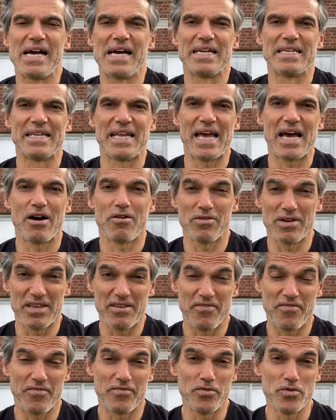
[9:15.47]
Now,
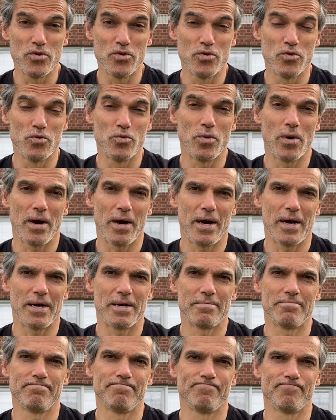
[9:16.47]
if you
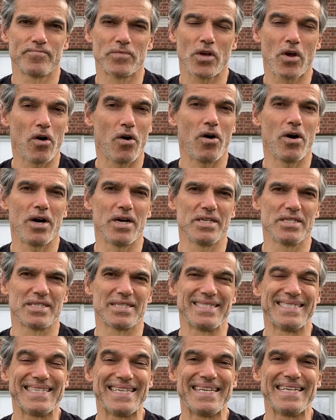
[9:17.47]
guys
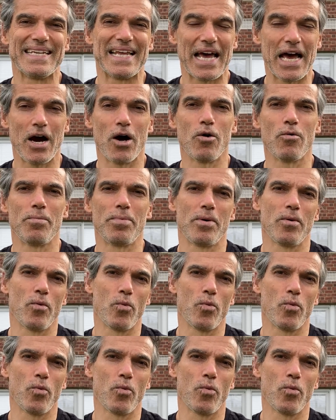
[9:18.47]
need help